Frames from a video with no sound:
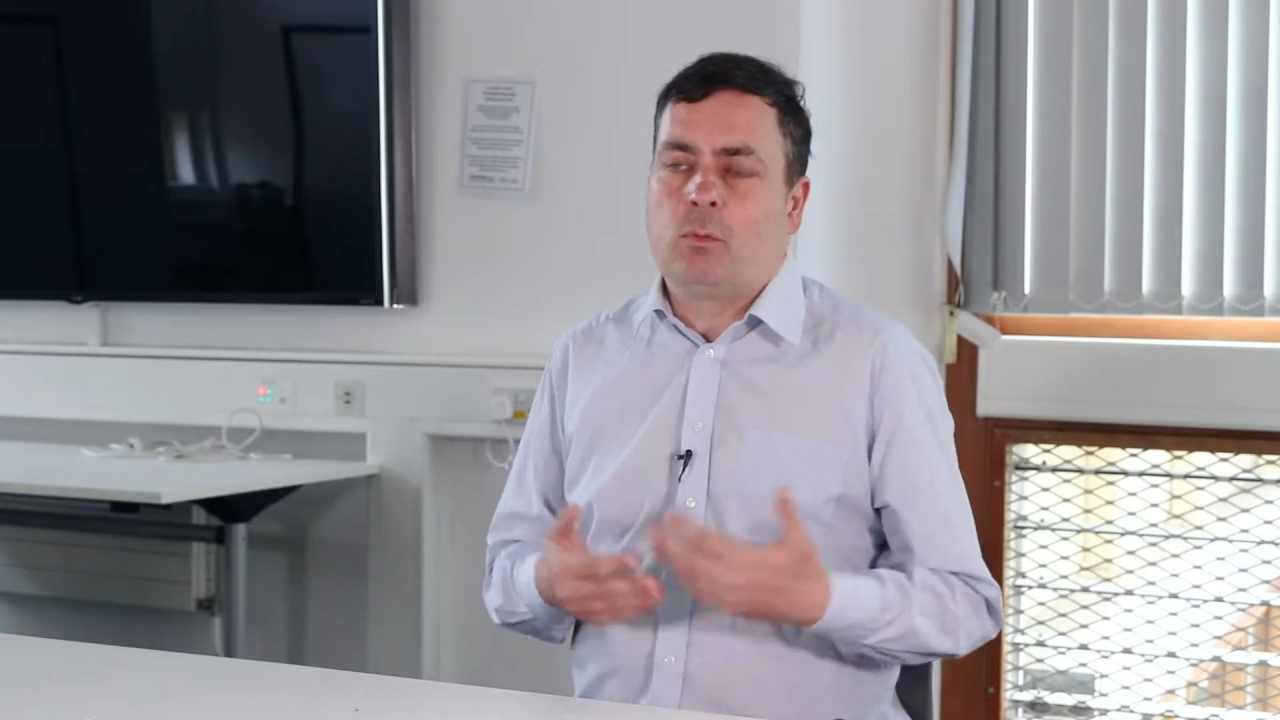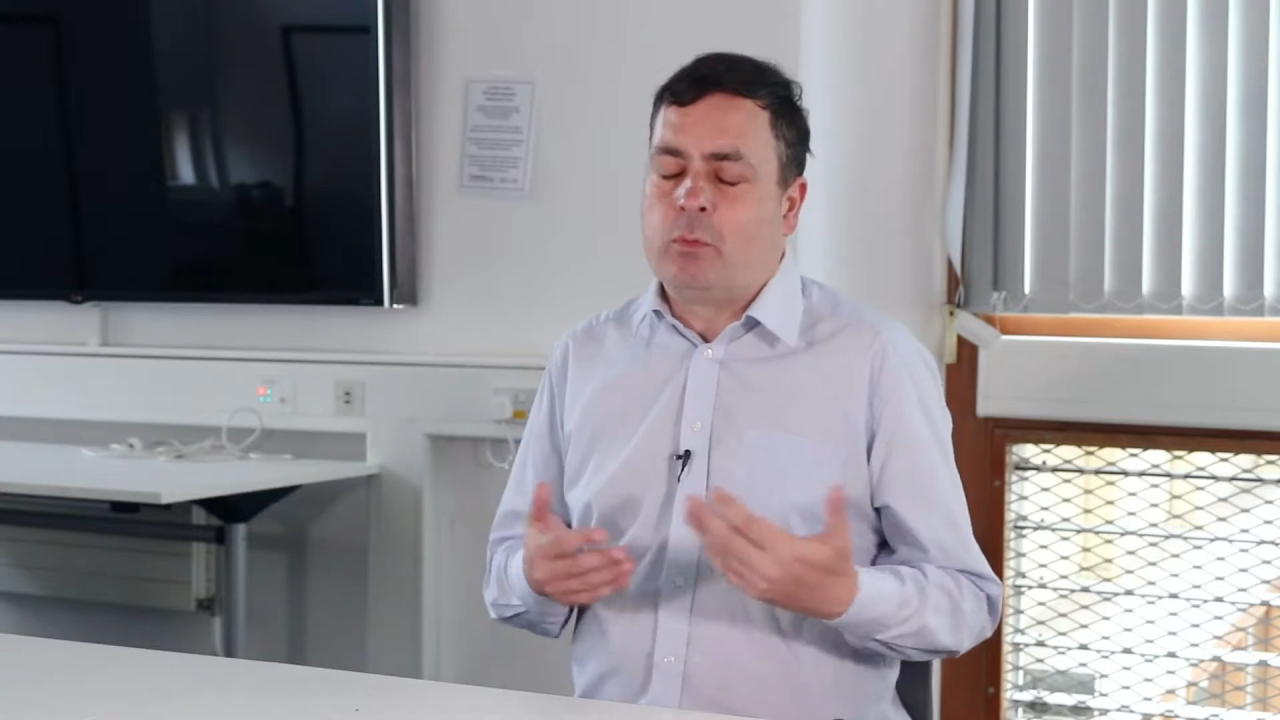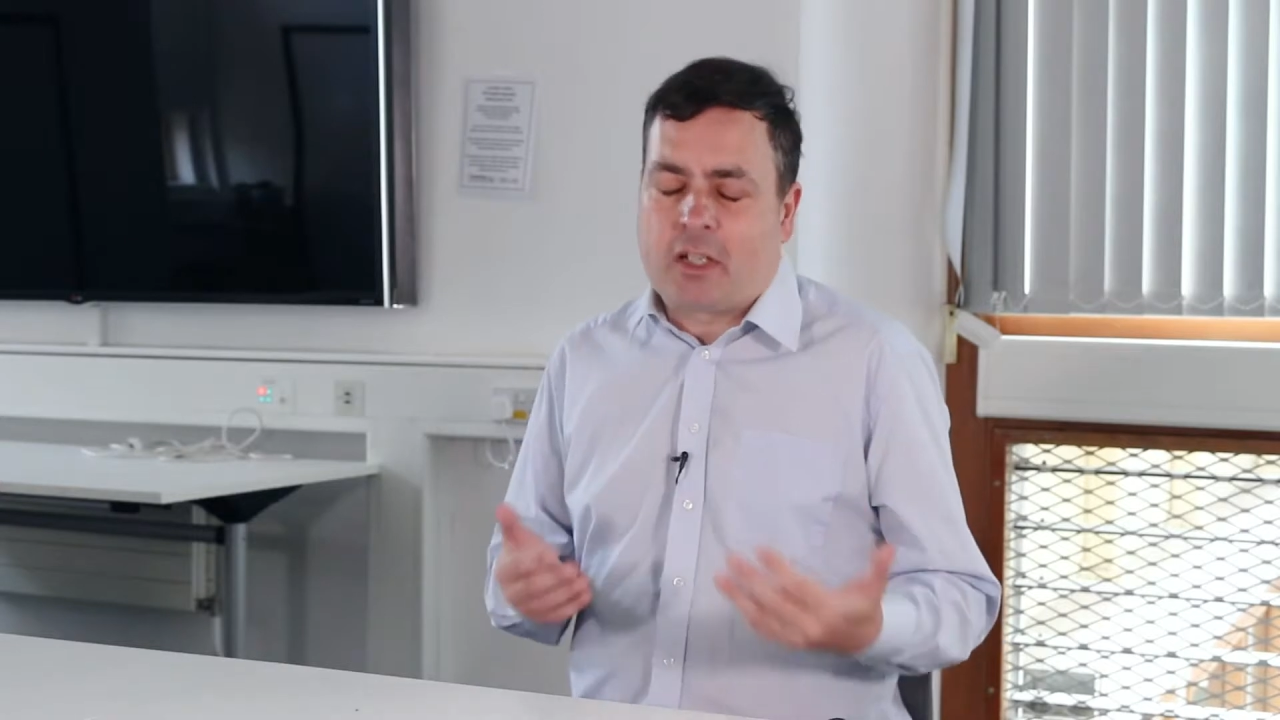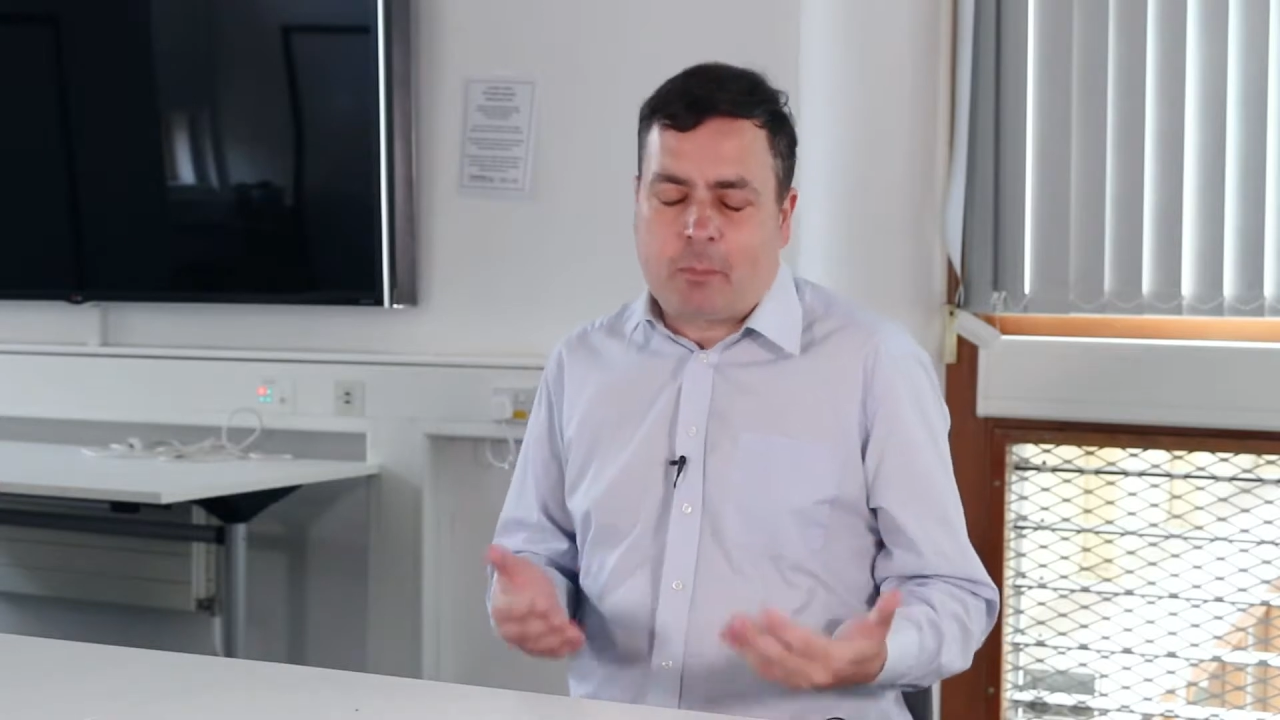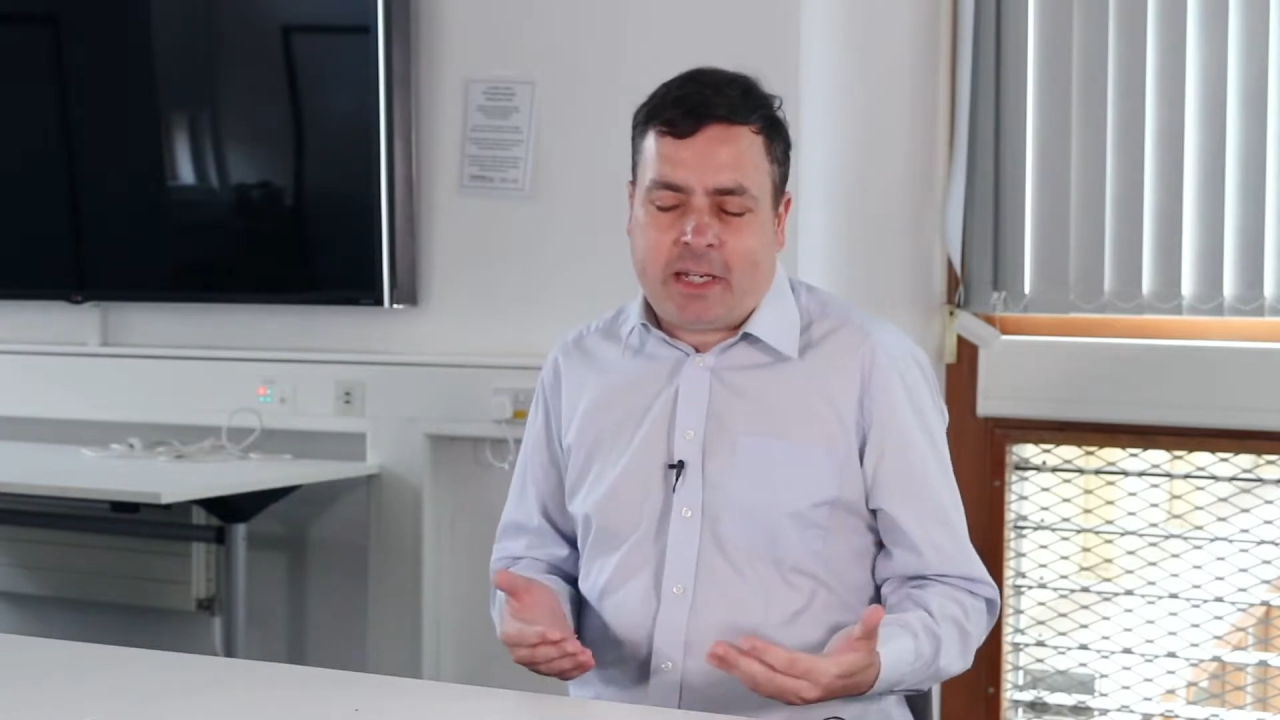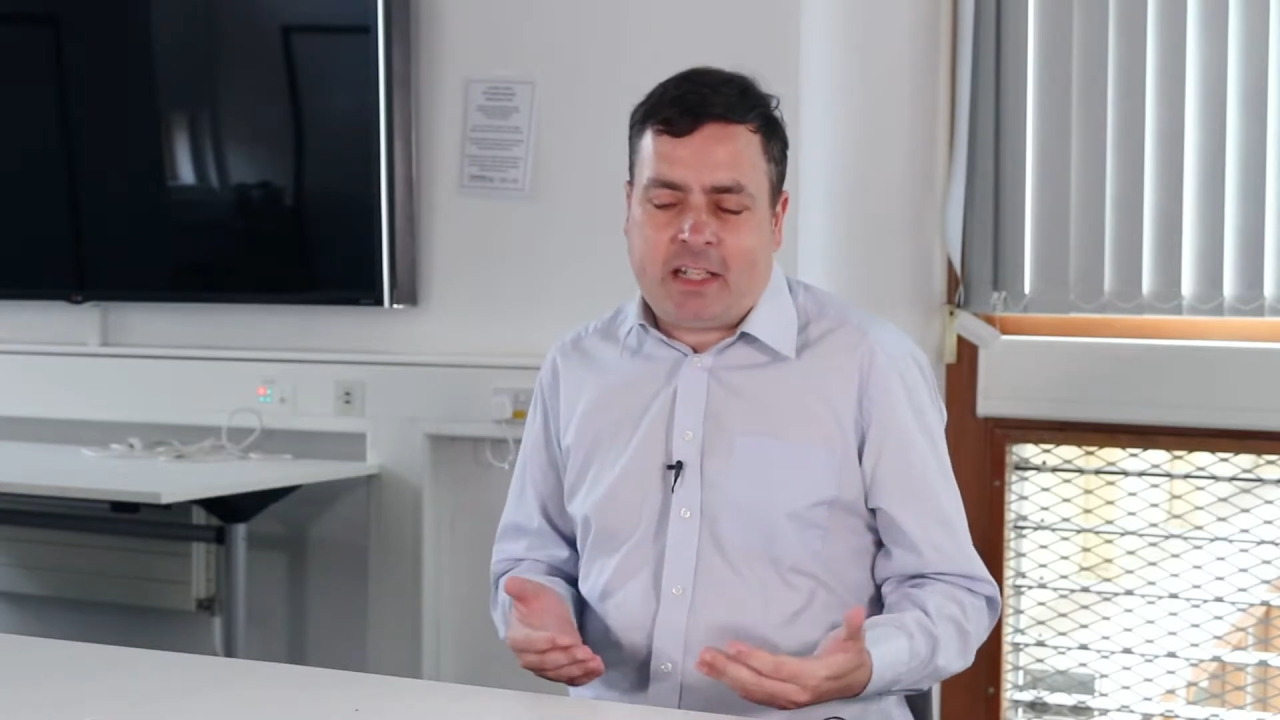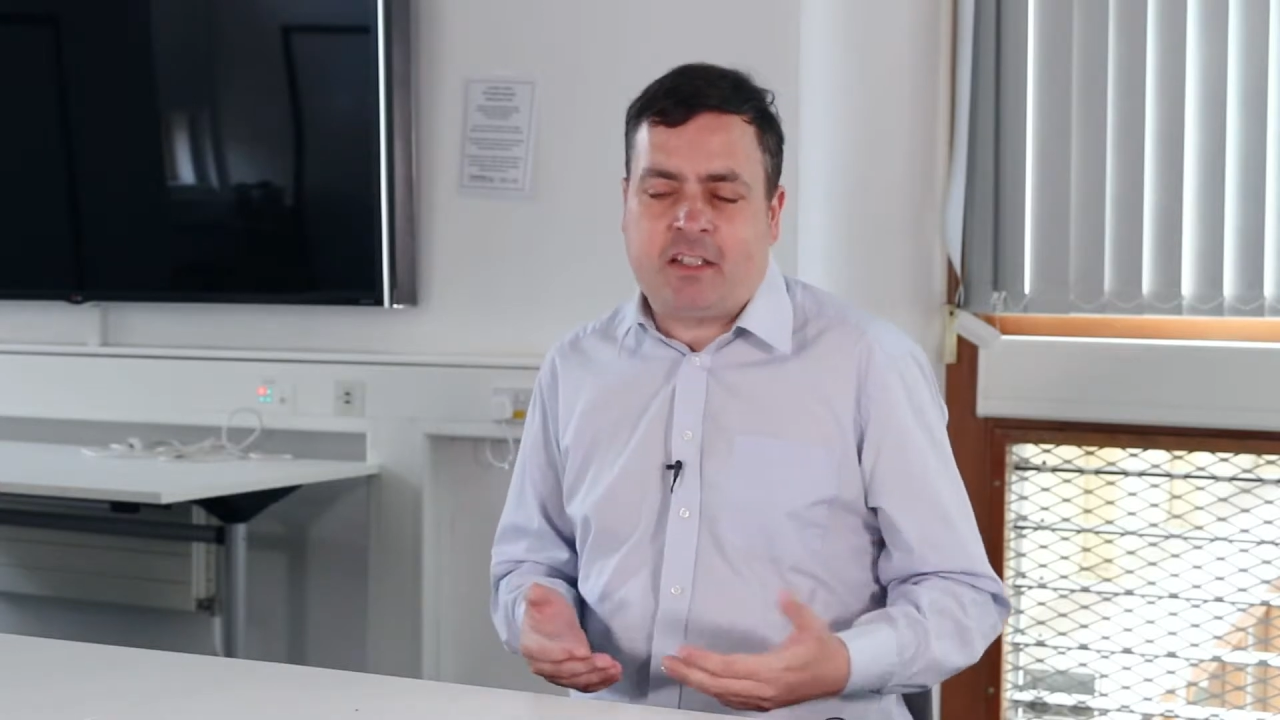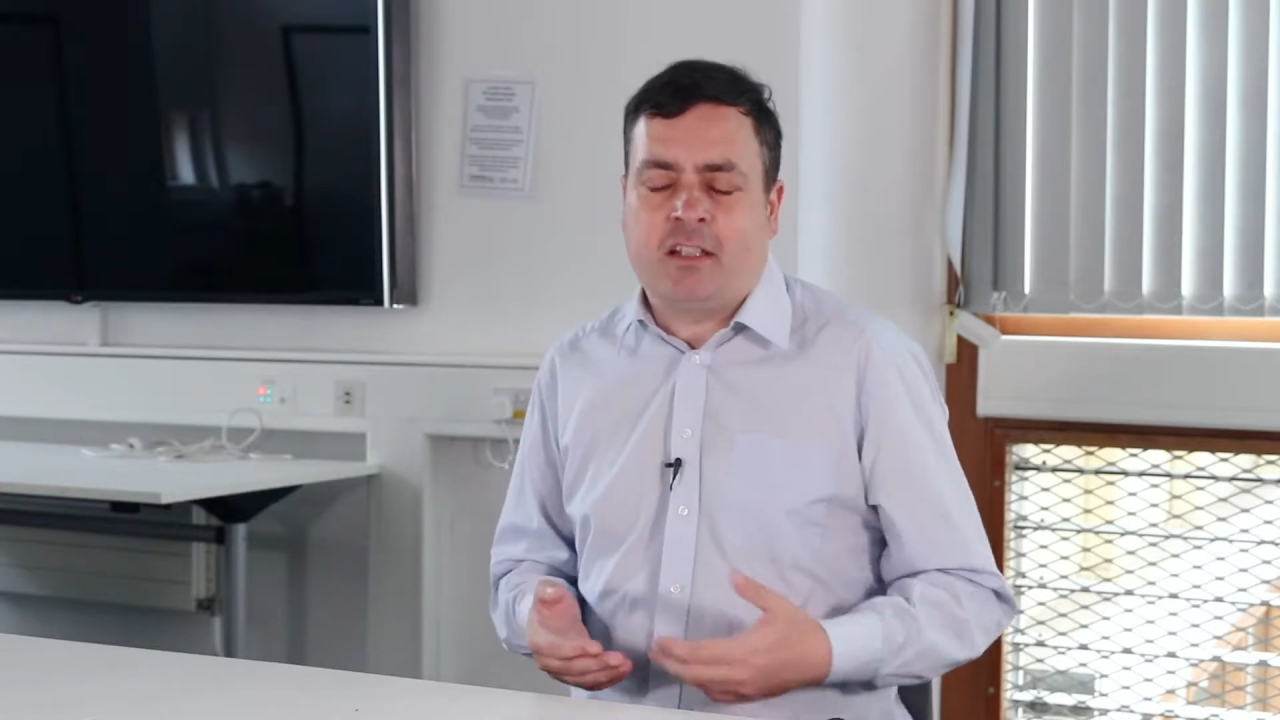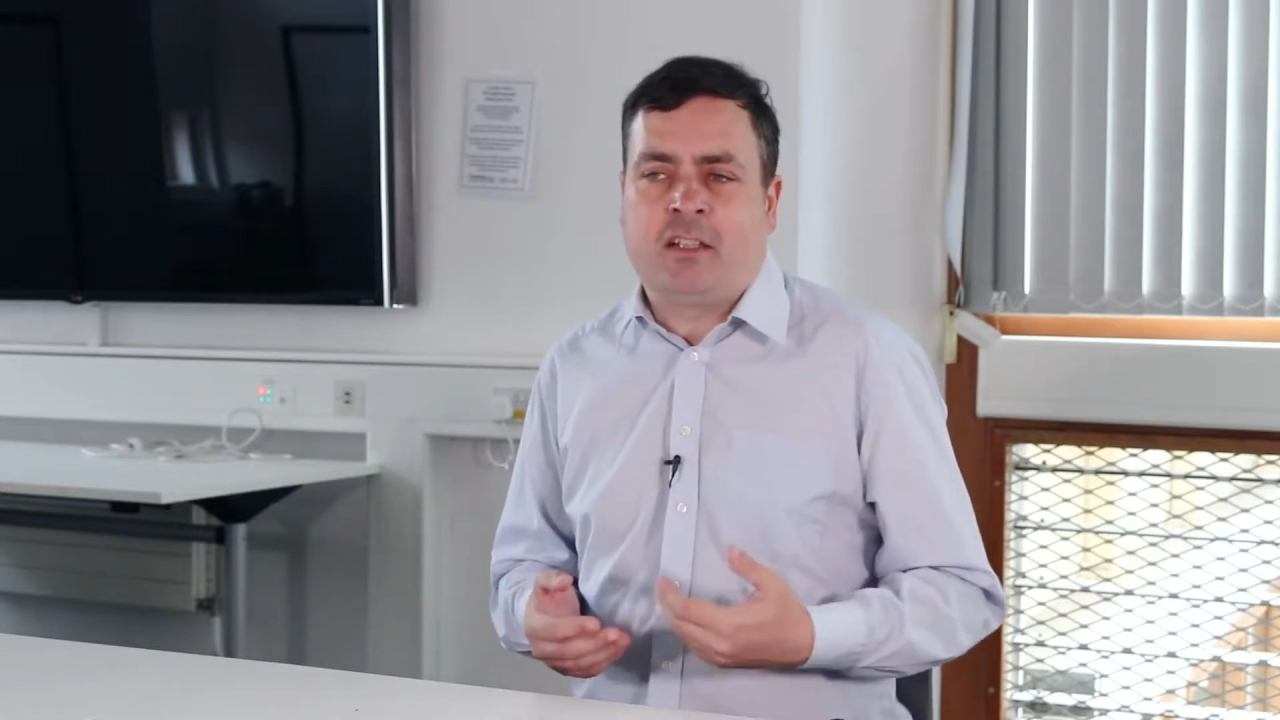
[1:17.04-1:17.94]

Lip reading: Wikipedia